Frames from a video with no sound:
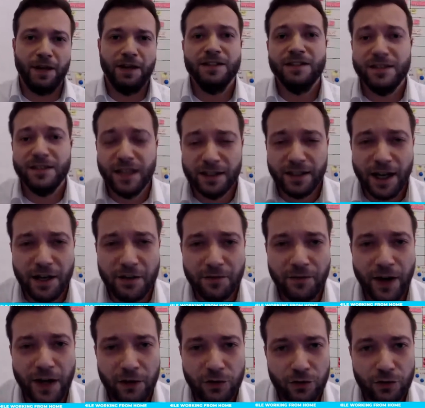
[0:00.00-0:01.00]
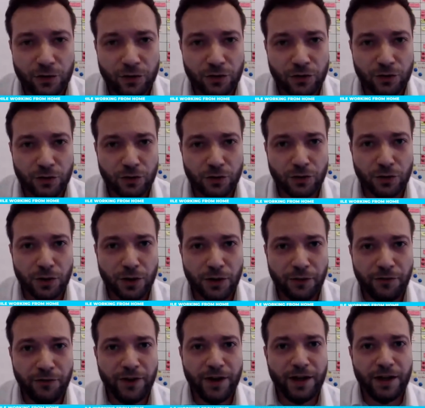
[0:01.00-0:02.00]
instead I invite you
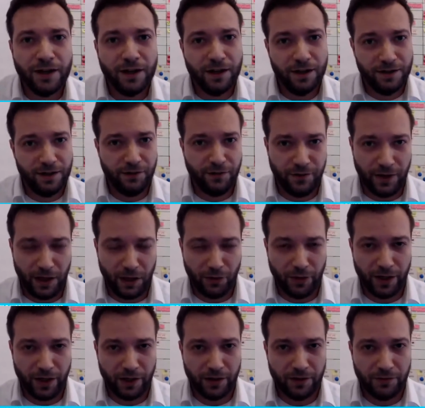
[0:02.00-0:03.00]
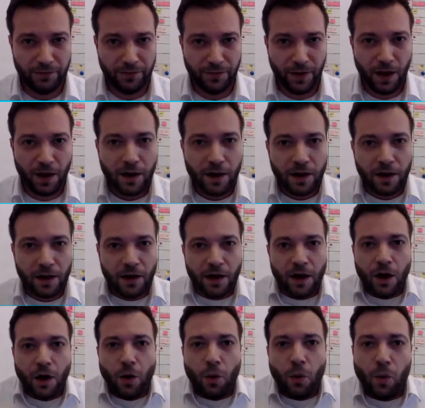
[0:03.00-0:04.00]
to think at the following.
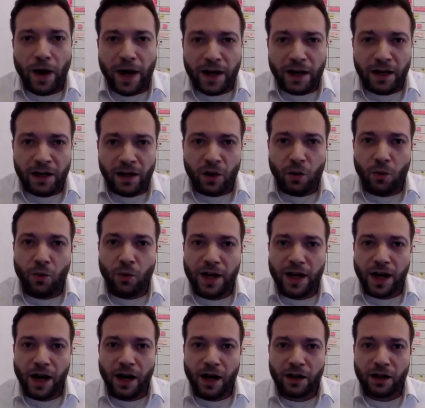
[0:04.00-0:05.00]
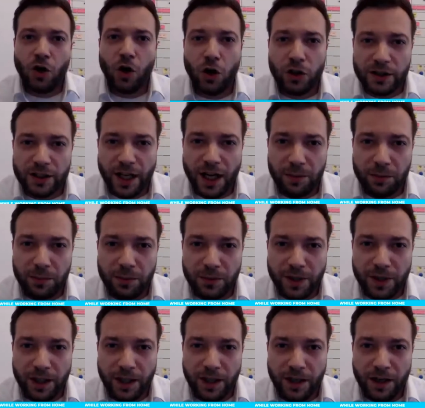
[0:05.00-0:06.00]
When we are caught
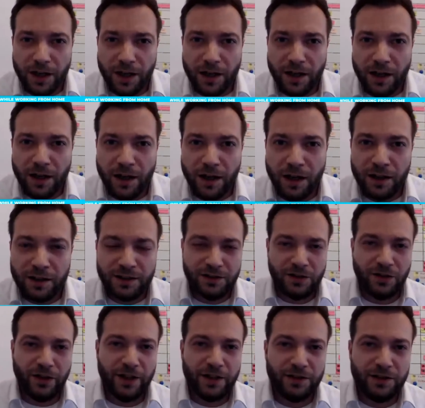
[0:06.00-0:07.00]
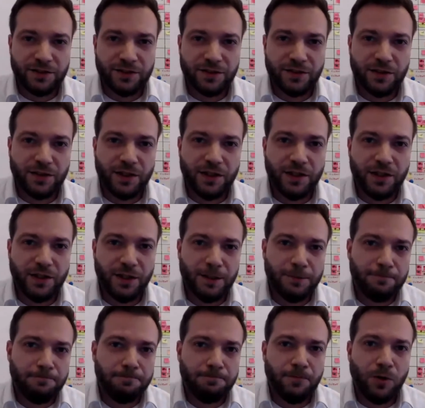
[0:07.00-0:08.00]
up in stress,
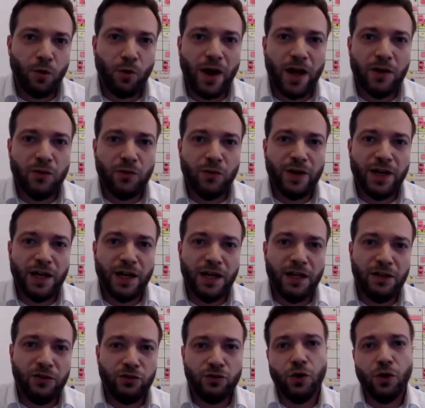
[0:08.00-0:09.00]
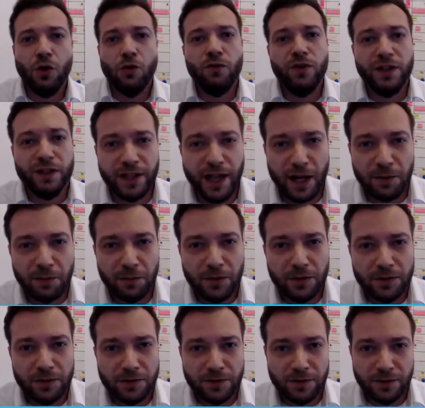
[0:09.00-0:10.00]
when we do
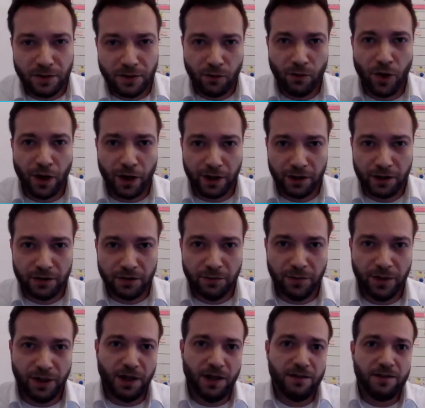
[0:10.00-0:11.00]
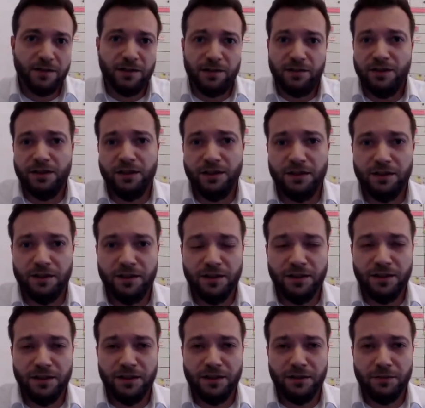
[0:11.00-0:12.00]
overtime work because
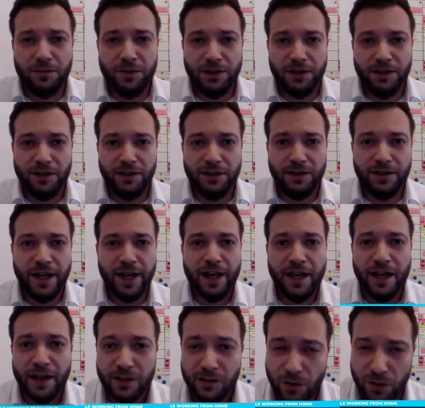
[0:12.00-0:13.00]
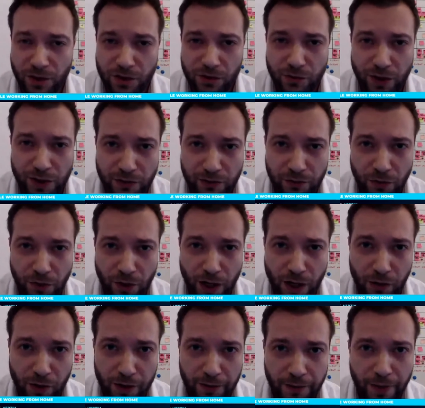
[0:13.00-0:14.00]
the day has only 24
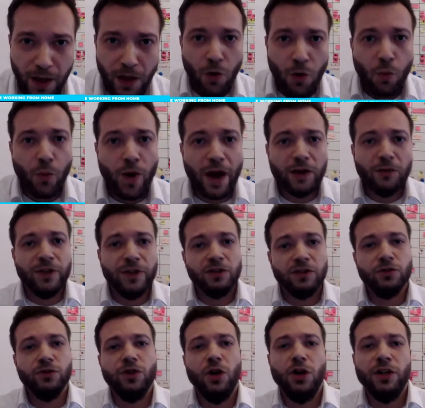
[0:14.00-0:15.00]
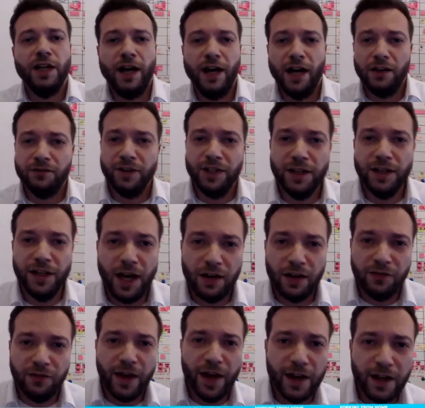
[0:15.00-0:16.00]
hours, when we do not have
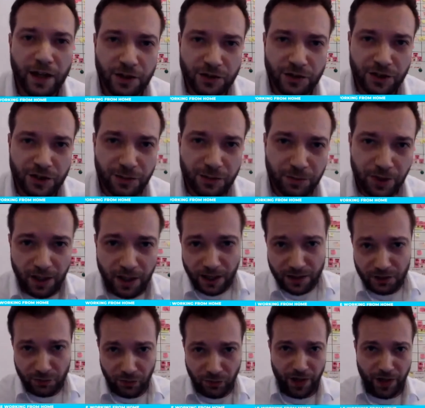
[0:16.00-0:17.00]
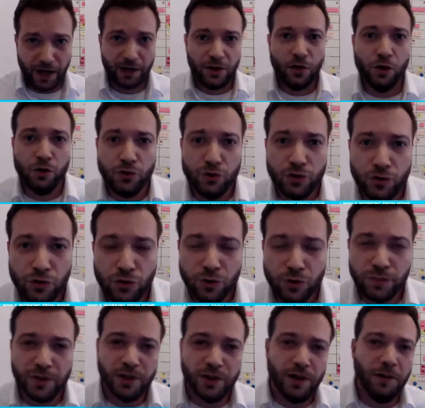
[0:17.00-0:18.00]
enough energy because we are
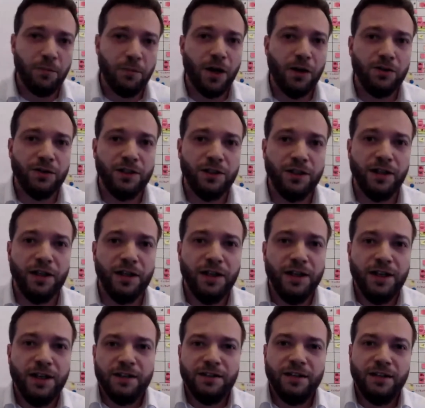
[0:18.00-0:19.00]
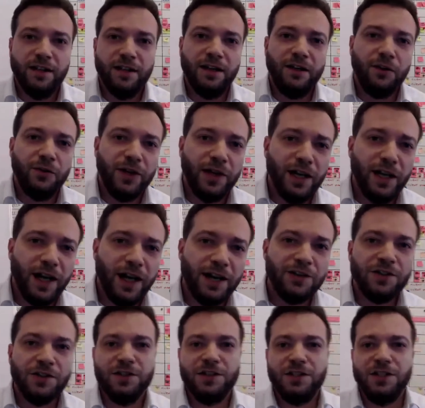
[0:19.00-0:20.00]
consumed about the
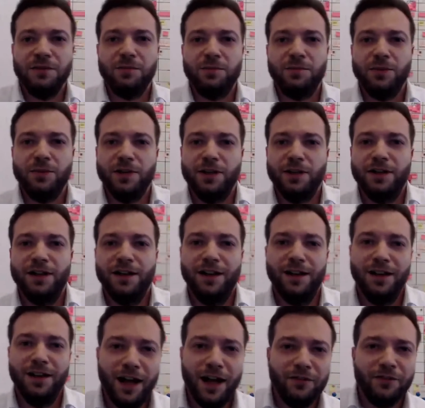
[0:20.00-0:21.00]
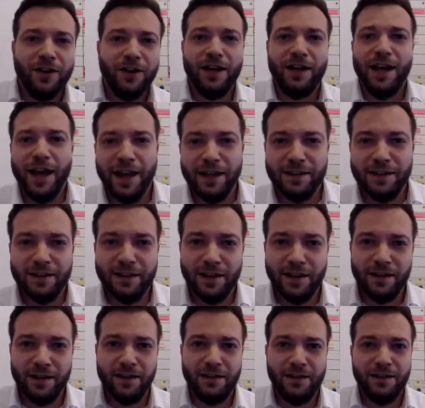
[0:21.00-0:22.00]
relationship, love and hate
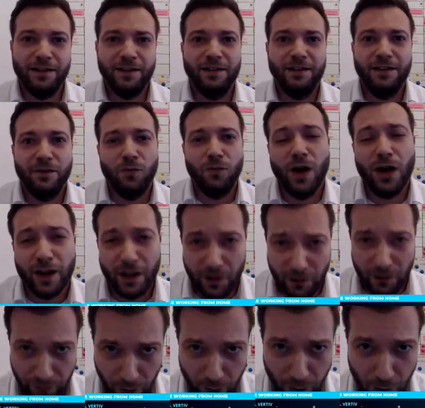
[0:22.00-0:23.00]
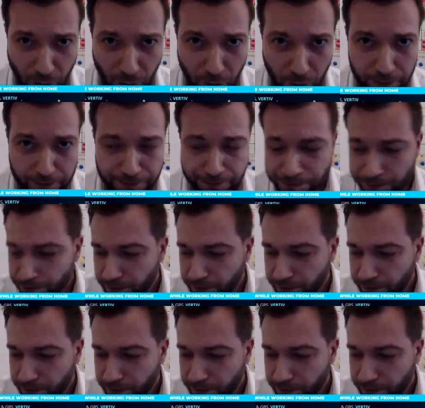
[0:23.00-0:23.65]
at working from home,